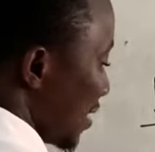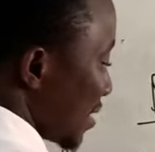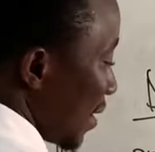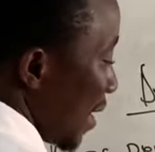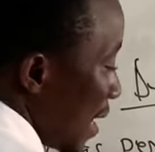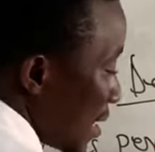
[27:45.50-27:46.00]
is
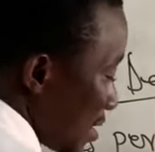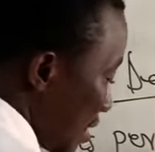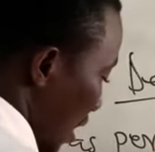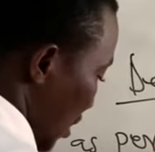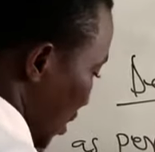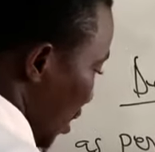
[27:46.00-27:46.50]
less
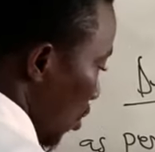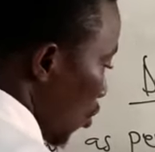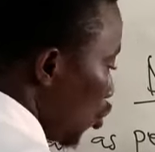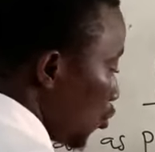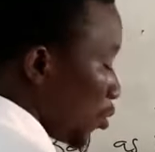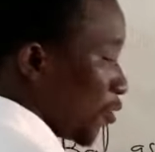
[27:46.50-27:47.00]
than the
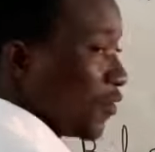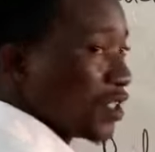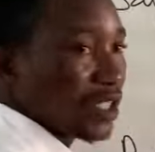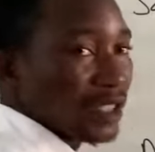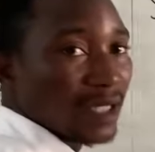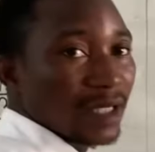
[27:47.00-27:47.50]
old
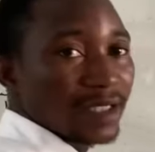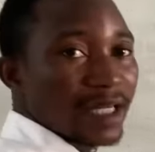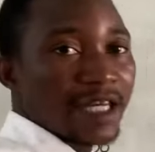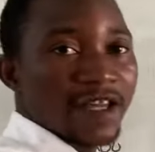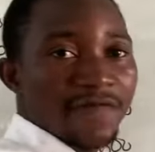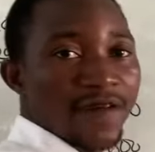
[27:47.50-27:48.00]
provision, the
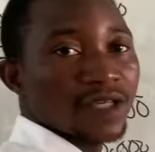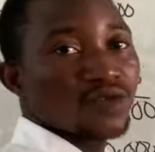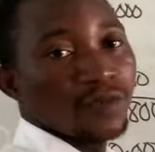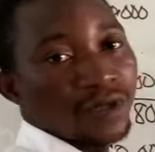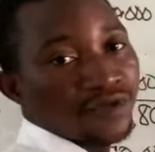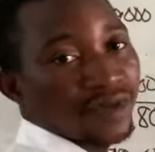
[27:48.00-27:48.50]
difference will
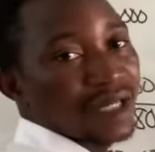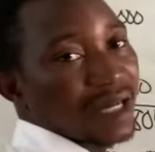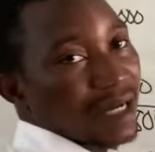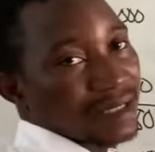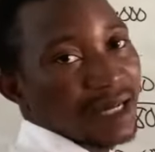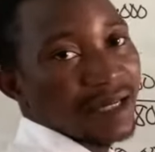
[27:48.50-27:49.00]
be treated
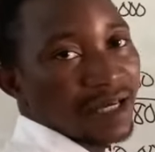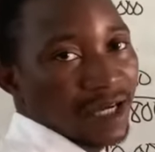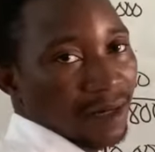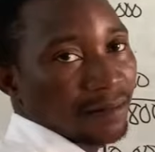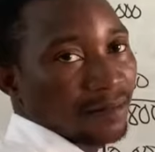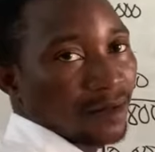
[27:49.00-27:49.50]
as an
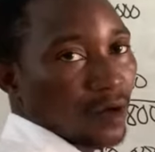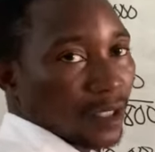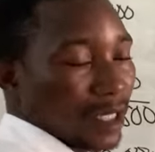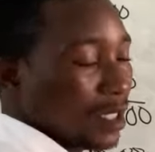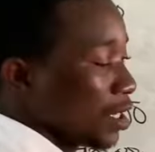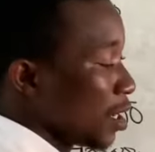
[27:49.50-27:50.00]
income.
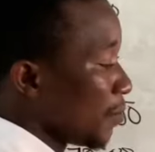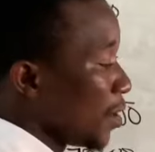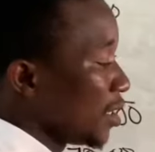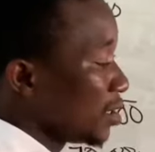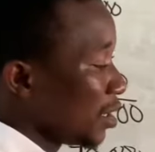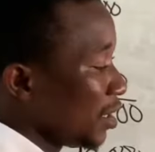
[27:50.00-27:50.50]
Okay, but
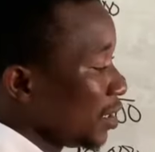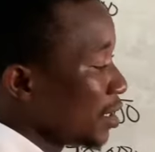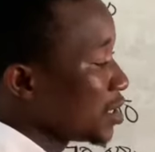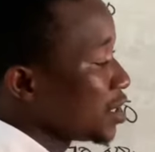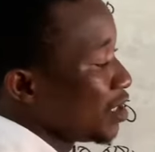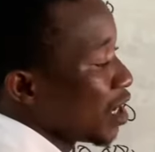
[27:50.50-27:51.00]
in
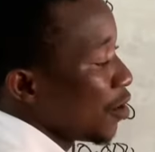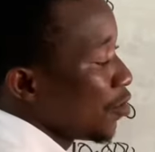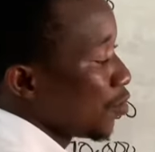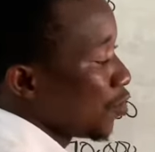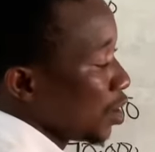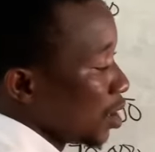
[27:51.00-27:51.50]
this scenario,
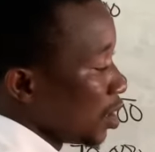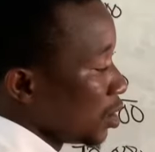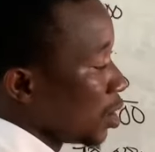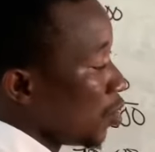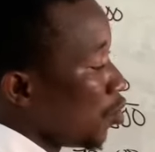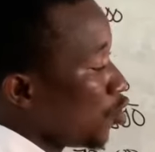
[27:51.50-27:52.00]

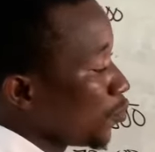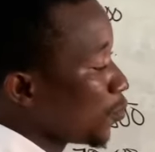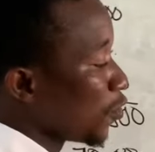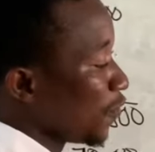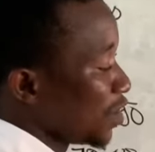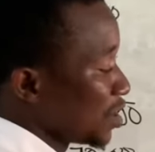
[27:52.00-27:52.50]
the old
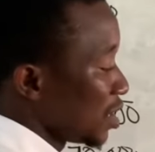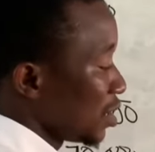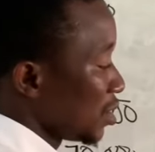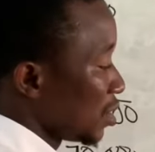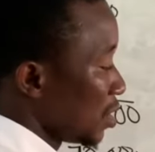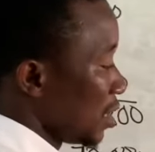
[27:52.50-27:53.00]

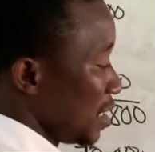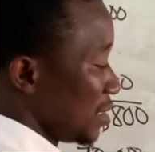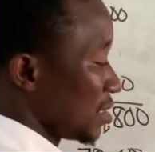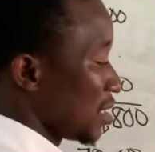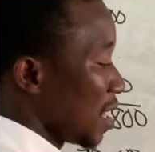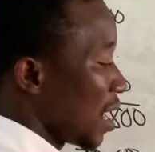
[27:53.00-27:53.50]
provision
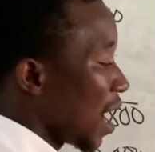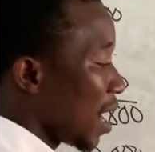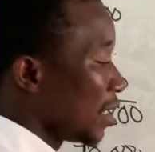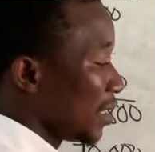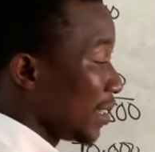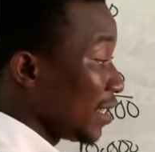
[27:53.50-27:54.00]
is
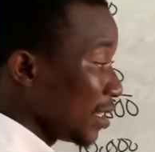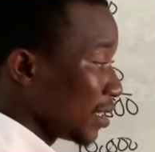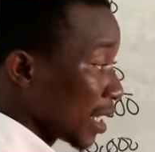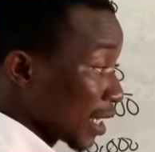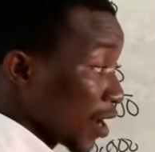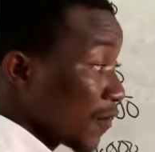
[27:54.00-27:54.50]

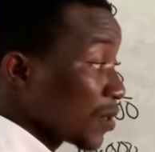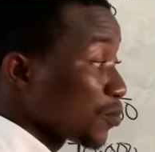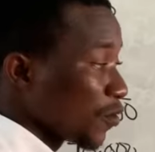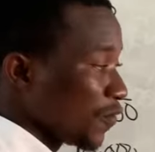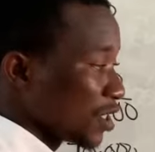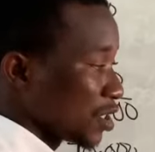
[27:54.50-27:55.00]
the current
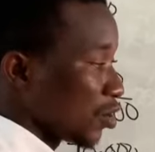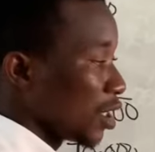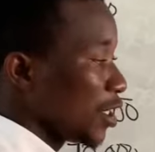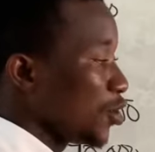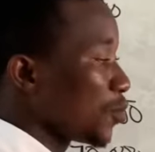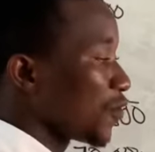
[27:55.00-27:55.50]
provision or the
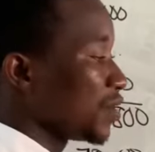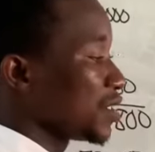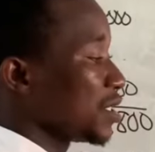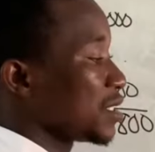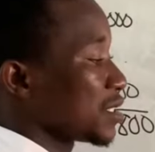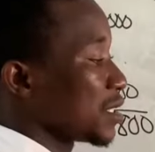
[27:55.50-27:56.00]
new
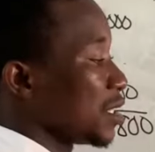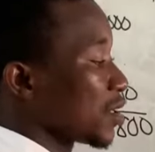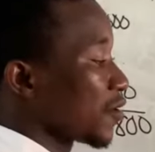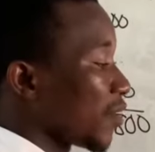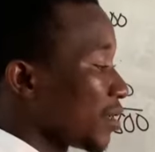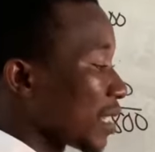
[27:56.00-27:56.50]
provision is
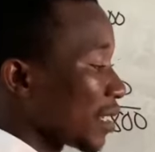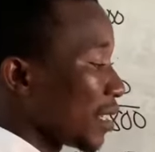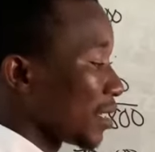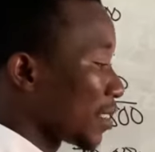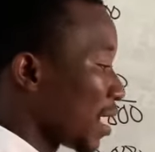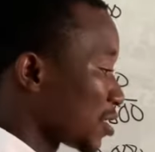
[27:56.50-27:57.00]
greater
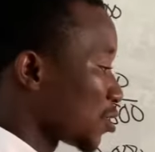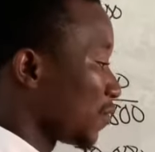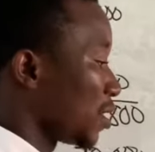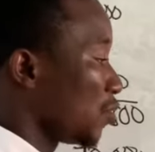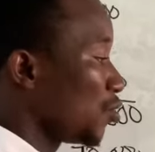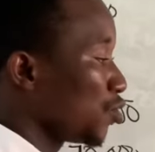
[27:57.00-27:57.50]
than that of
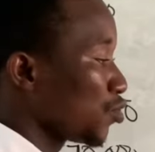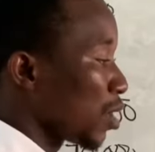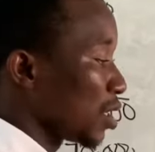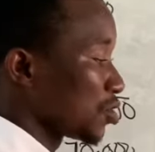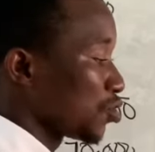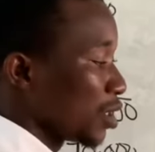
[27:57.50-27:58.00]
the old
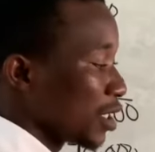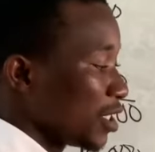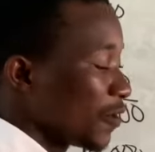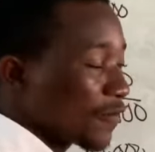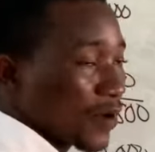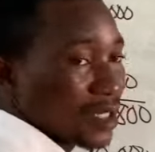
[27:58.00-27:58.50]
one. So the
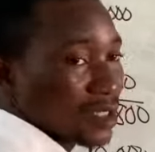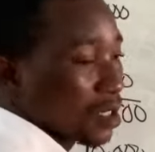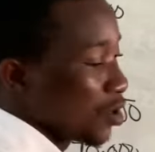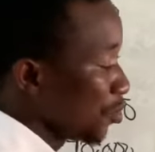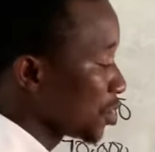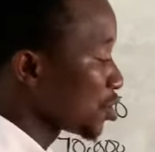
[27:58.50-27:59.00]
difference,
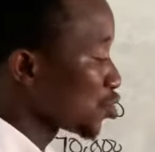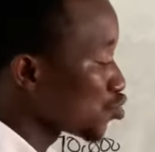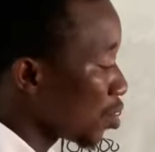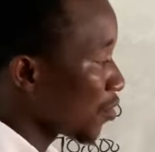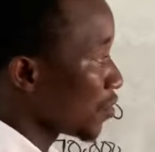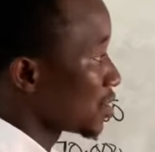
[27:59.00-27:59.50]
which is
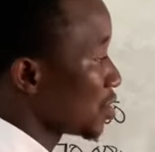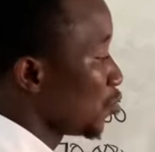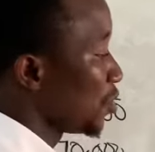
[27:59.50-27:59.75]
200, will be